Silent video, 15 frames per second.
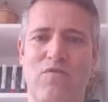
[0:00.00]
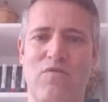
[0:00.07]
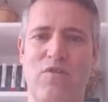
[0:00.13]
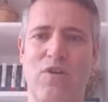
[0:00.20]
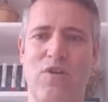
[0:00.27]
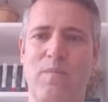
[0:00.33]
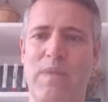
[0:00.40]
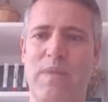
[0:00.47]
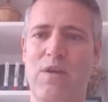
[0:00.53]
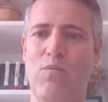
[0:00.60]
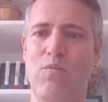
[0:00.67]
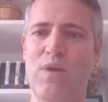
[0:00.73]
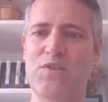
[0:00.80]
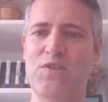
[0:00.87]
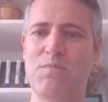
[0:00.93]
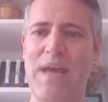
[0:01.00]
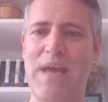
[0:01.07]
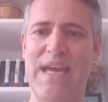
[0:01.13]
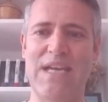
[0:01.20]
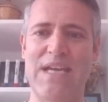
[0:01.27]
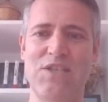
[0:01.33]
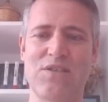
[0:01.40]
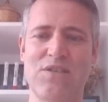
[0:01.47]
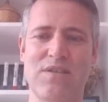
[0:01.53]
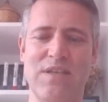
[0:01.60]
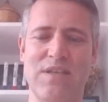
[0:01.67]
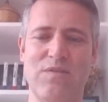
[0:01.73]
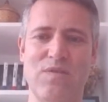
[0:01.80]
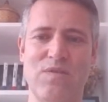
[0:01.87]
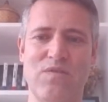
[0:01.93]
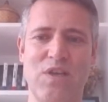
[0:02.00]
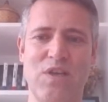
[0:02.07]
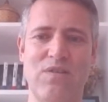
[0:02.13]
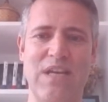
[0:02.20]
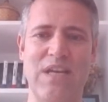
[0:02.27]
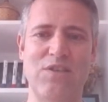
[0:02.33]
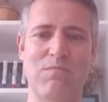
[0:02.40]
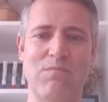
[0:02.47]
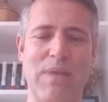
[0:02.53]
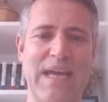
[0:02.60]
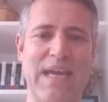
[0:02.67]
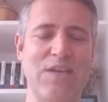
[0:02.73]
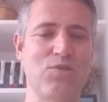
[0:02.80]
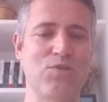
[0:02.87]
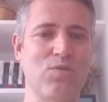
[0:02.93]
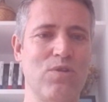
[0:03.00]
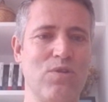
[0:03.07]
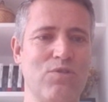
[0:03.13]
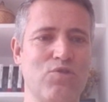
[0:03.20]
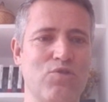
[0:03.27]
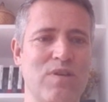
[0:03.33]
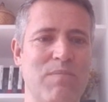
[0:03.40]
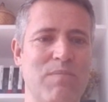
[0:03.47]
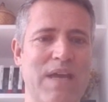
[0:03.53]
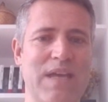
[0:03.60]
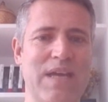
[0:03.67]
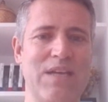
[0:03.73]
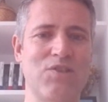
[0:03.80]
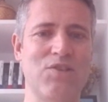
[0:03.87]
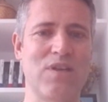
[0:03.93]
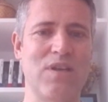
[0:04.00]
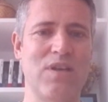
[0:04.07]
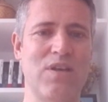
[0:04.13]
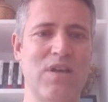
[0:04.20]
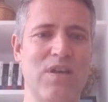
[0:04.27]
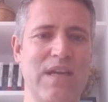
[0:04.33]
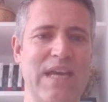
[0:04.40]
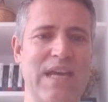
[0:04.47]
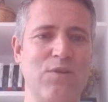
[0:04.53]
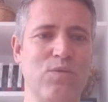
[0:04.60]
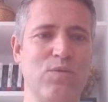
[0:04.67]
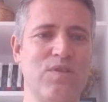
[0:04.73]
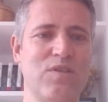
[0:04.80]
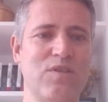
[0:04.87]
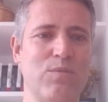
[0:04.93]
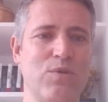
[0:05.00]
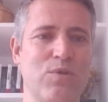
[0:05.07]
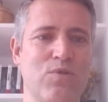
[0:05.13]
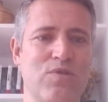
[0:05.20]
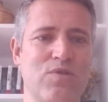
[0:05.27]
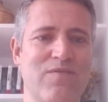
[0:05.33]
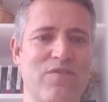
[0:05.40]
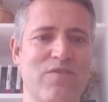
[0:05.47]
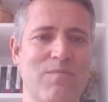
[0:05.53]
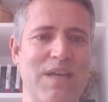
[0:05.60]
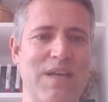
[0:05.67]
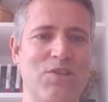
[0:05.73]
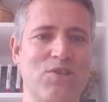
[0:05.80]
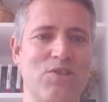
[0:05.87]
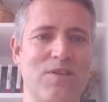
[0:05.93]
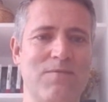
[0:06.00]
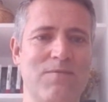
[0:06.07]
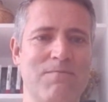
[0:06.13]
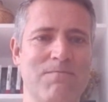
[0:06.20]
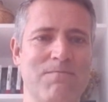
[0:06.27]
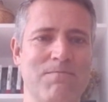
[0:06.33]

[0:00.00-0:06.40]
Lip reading: From which page, it's a donation page or a lottery page. Again, all the supporter information,